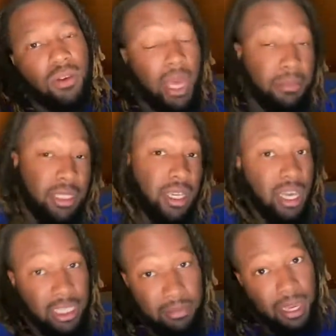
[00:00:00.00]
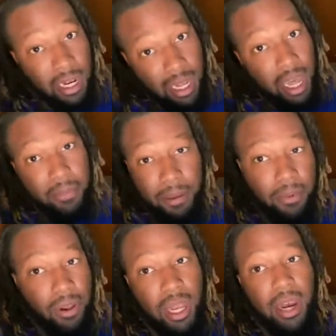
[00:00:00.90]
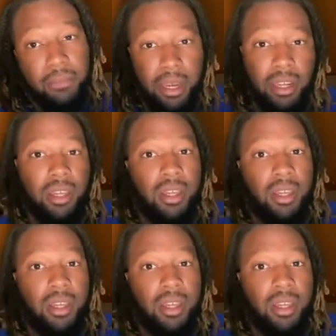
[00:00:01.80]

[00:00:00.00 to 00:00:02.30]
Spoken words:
Amazon has made a lot of people a lot of money,